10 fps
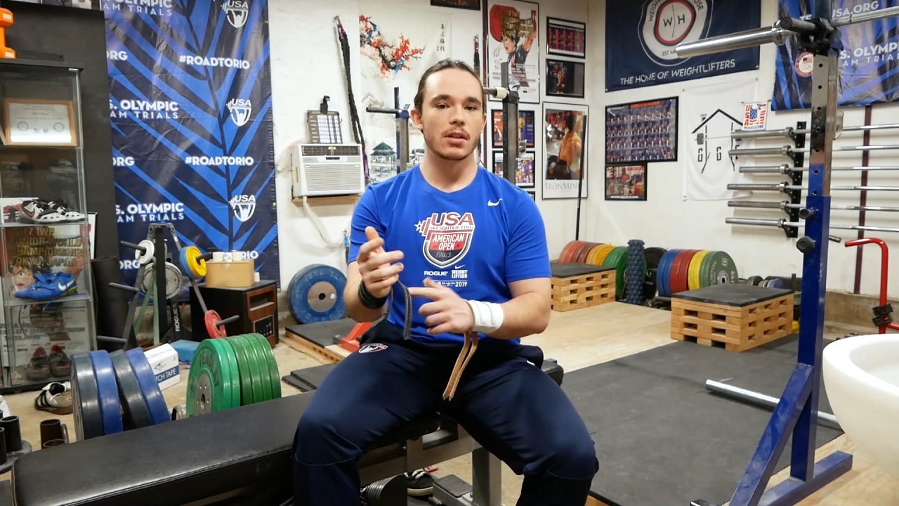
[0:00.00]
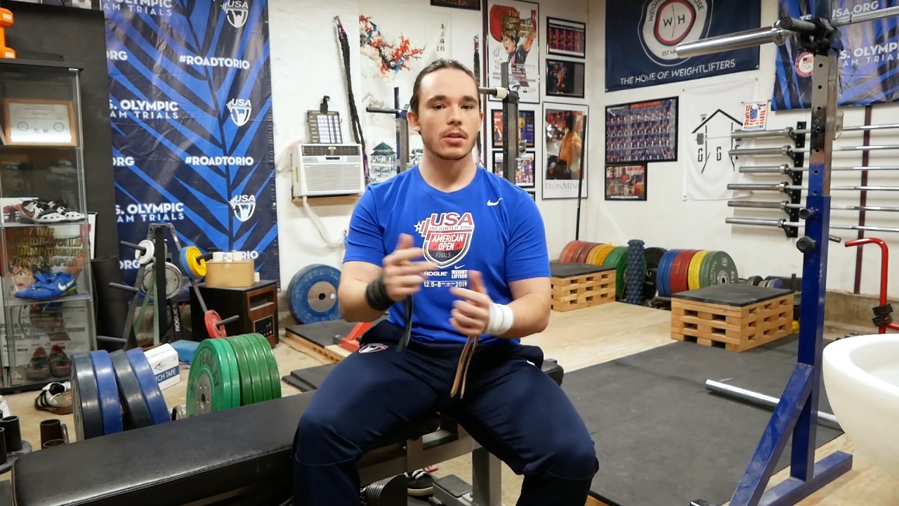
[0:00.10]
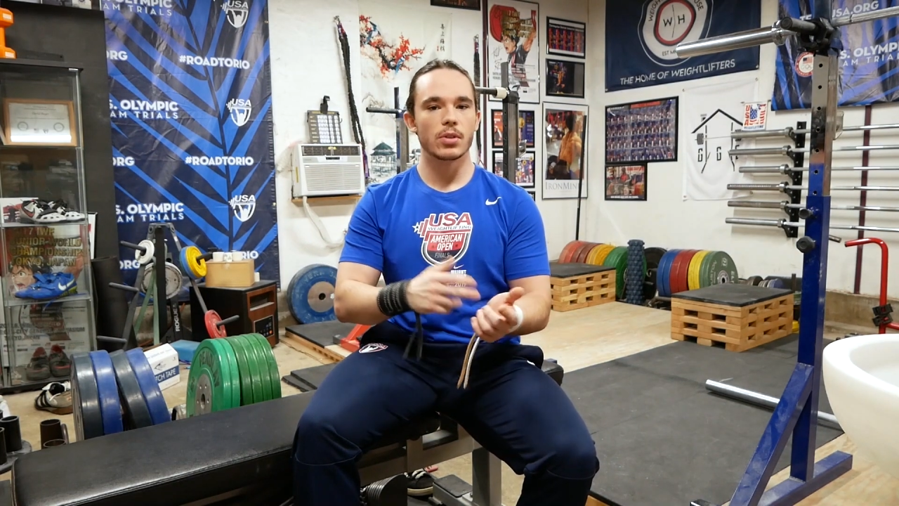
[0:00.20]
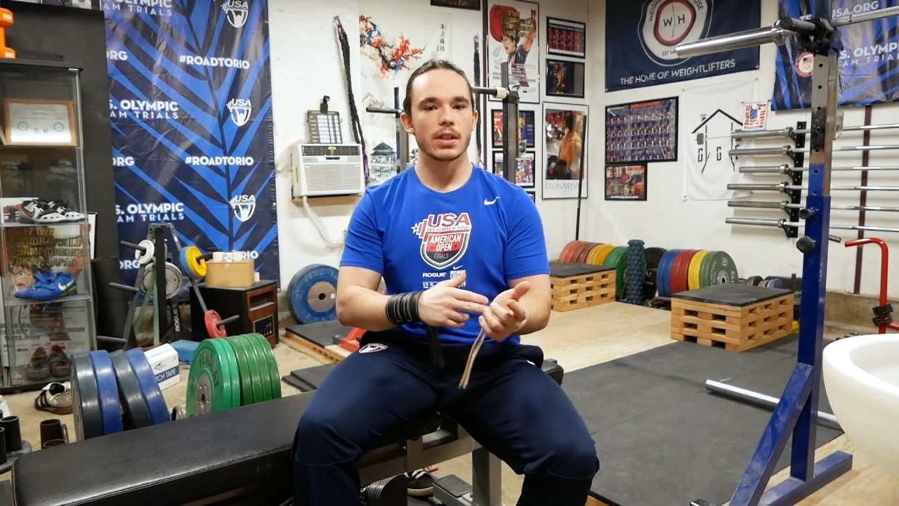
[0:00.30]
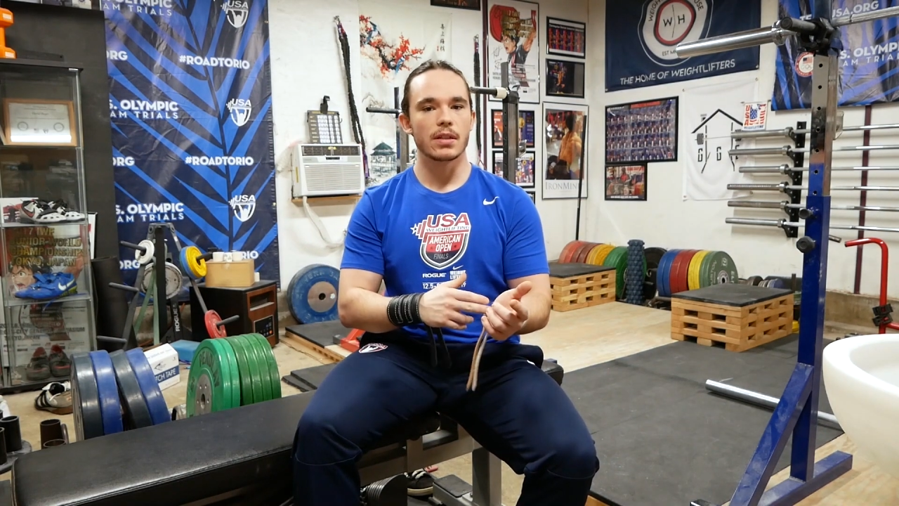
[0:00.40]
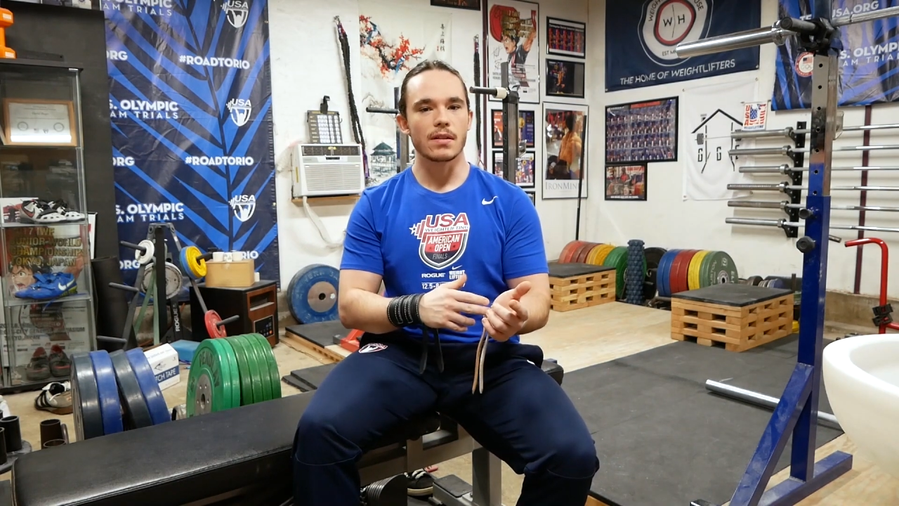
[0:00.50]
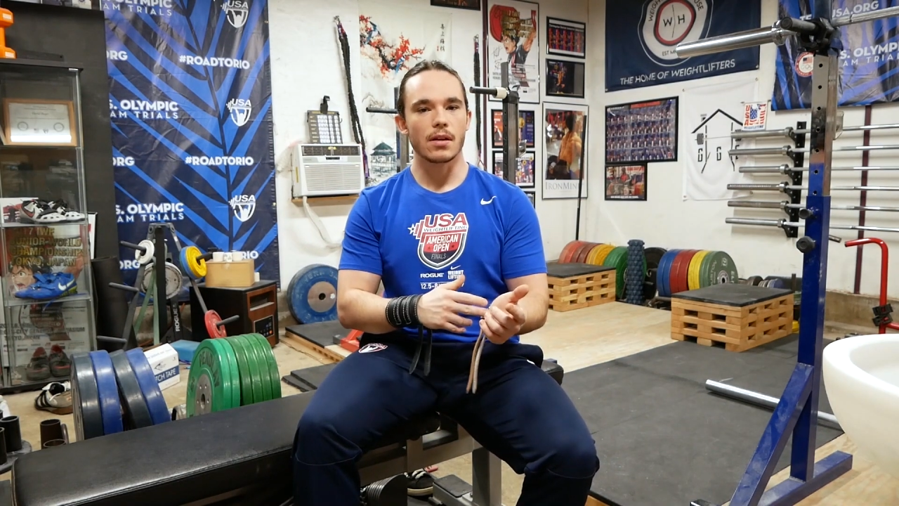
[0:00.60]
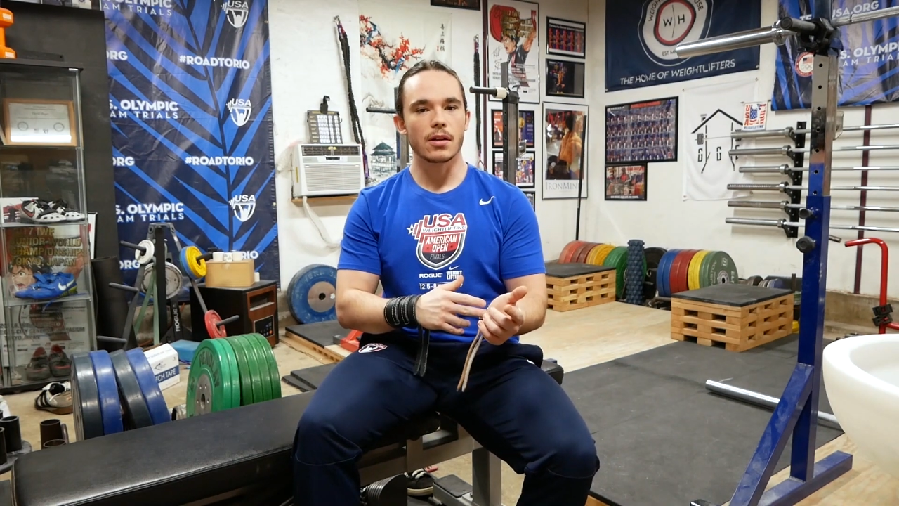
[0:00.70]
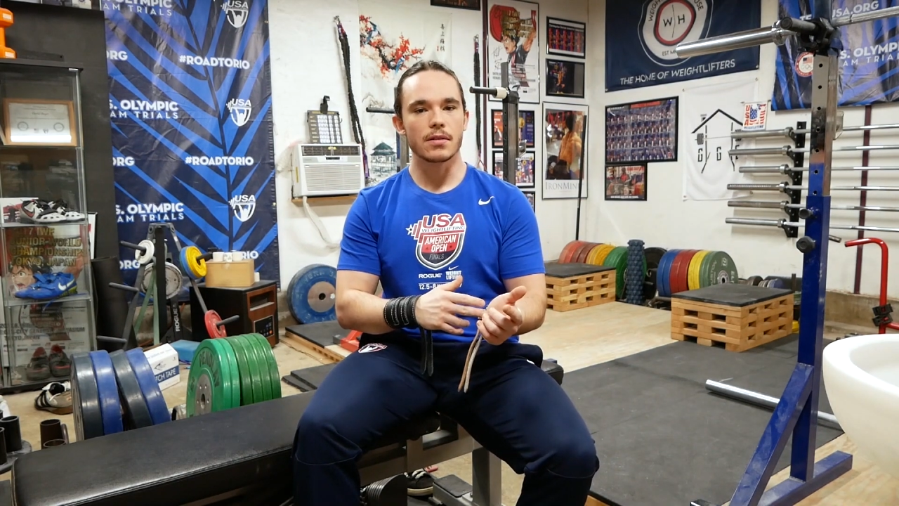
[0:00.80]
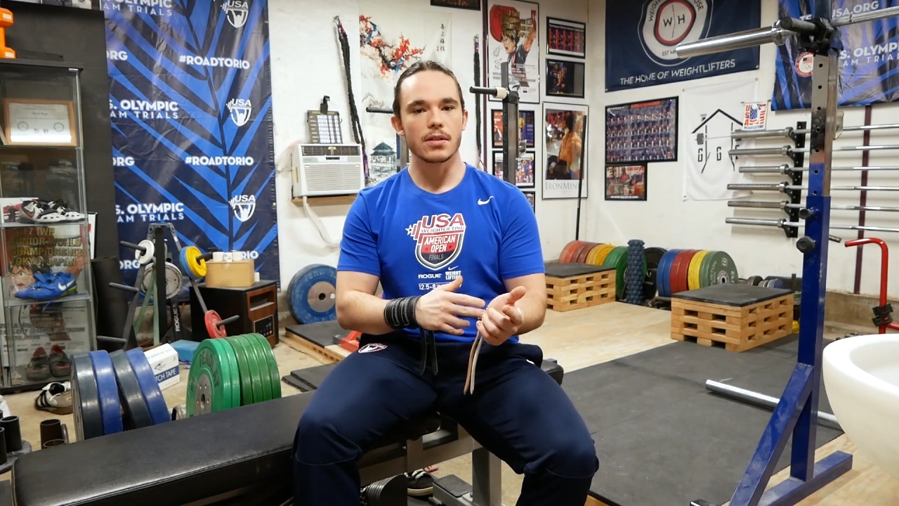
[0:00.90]
R1 and
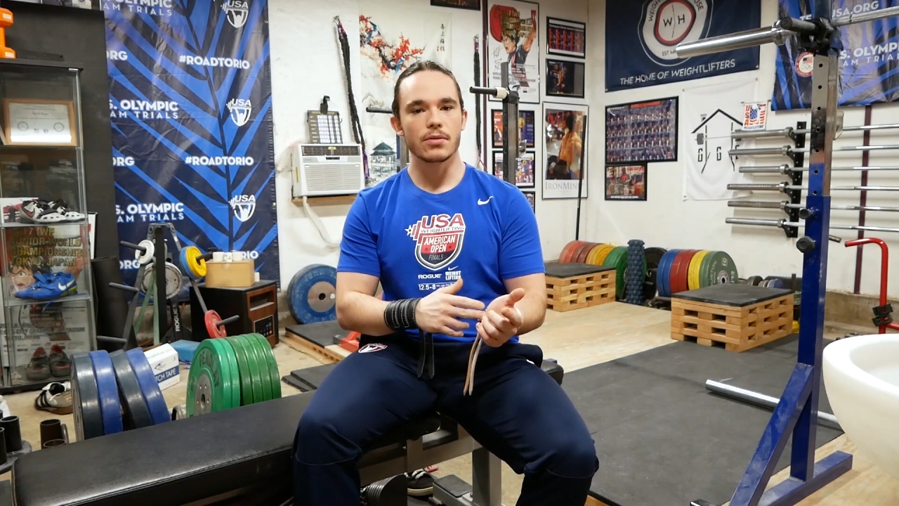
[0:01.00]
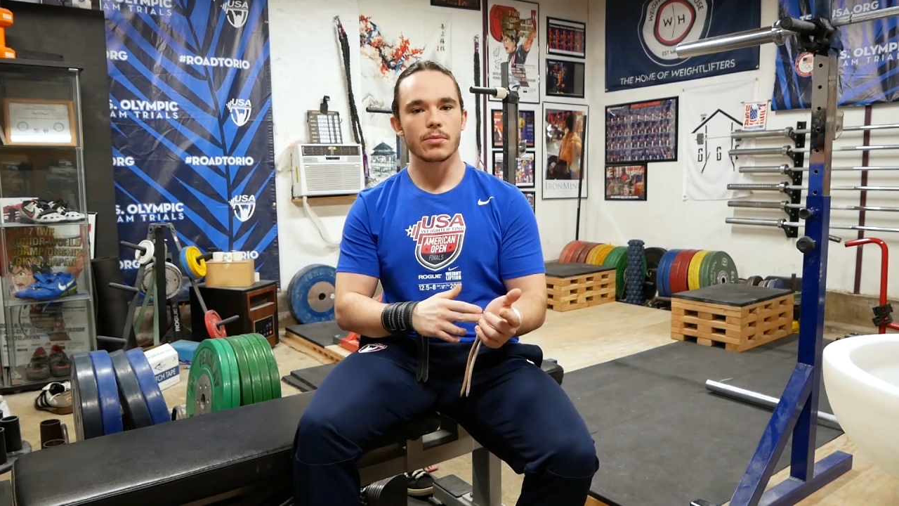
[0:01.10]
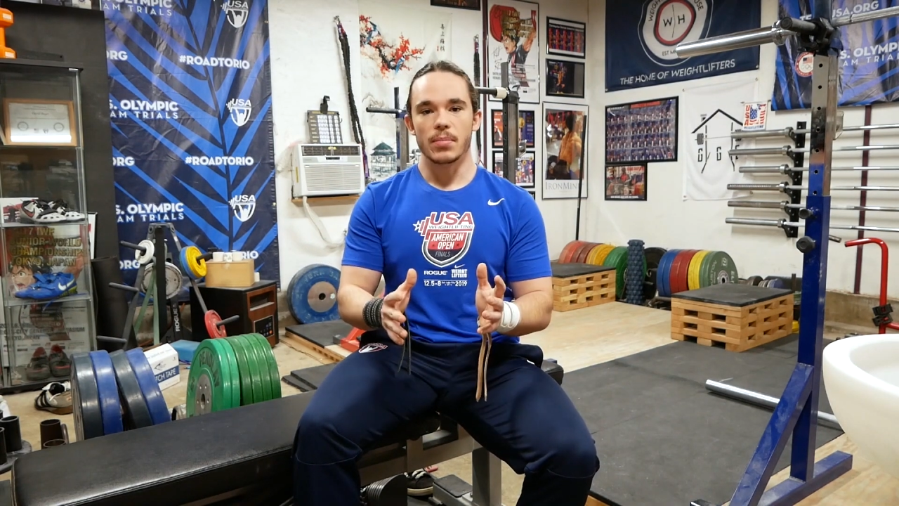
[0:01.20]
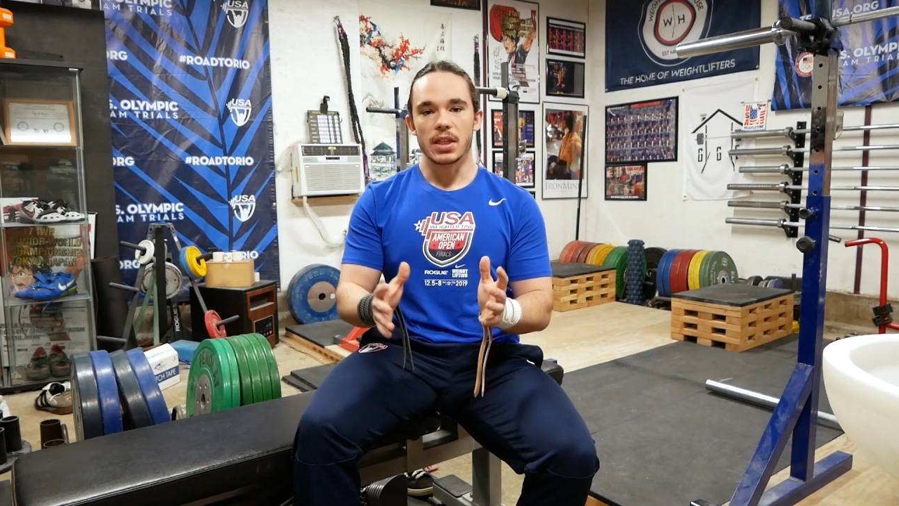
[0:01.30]
R2,